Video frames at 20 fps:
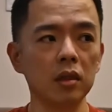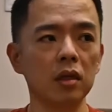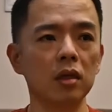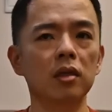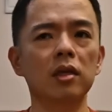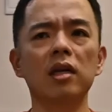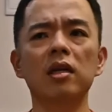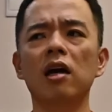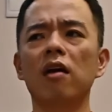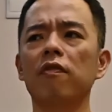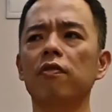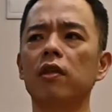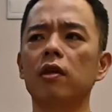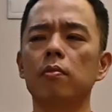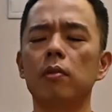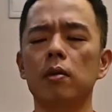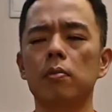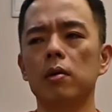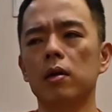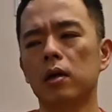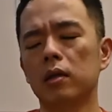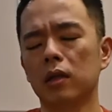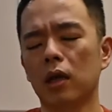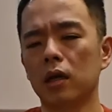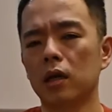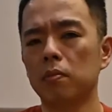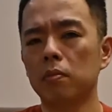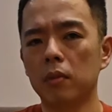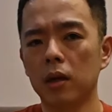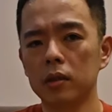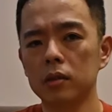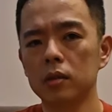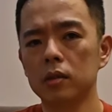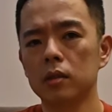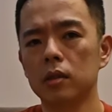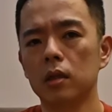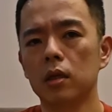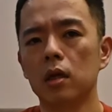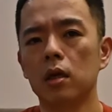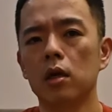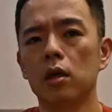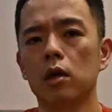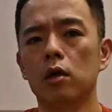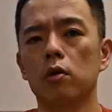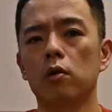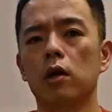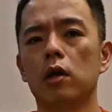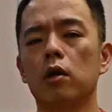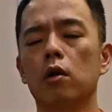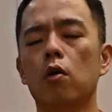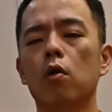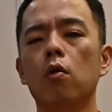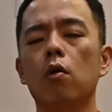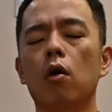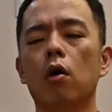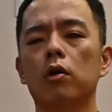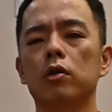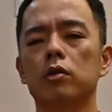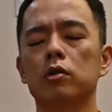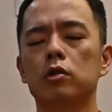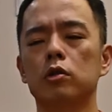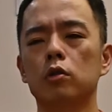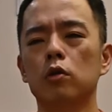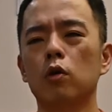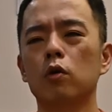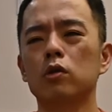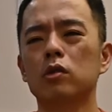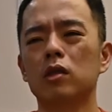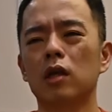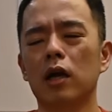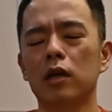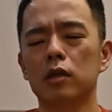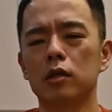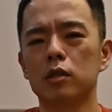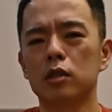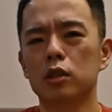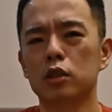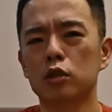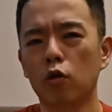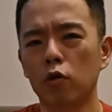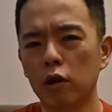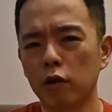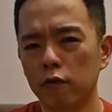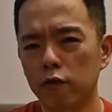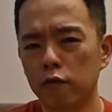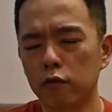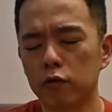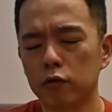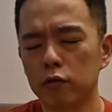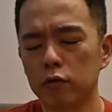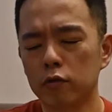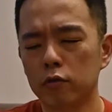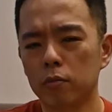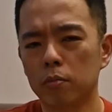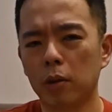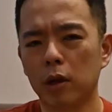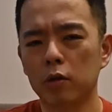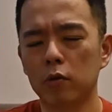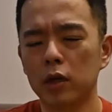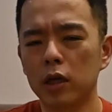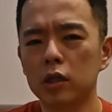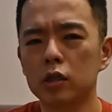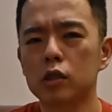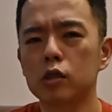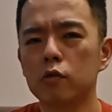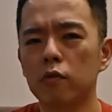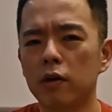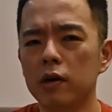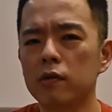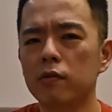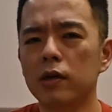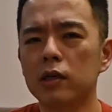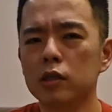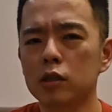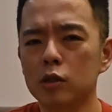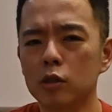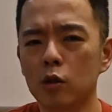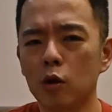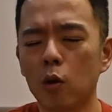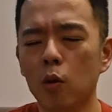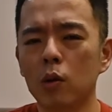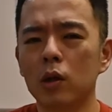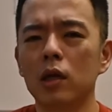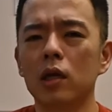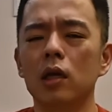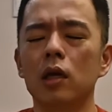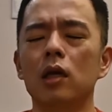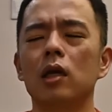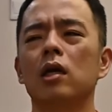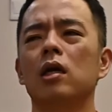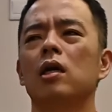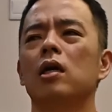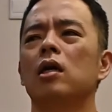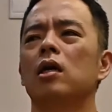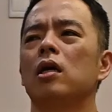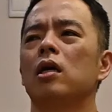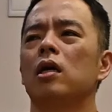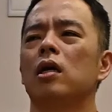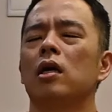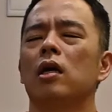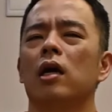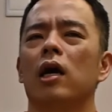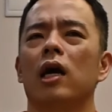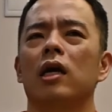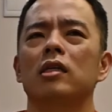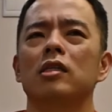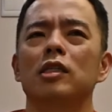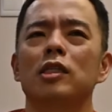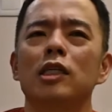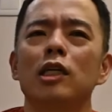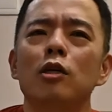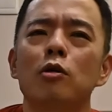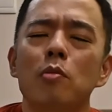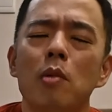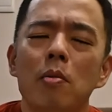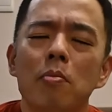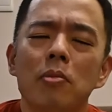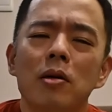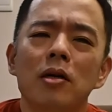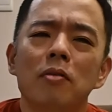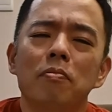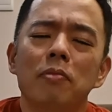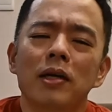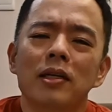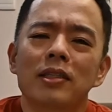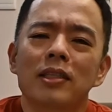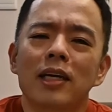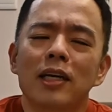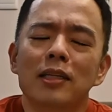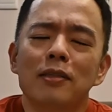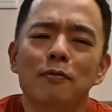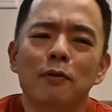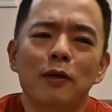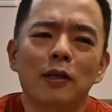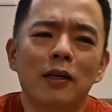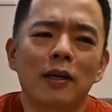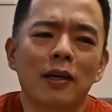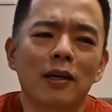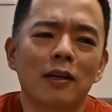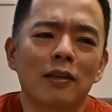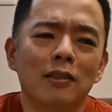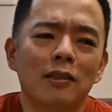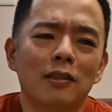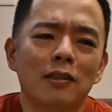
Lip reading: Then after maybe another month, you can go on those like solid food, but you eat very, very slowly. And I still remember back then when I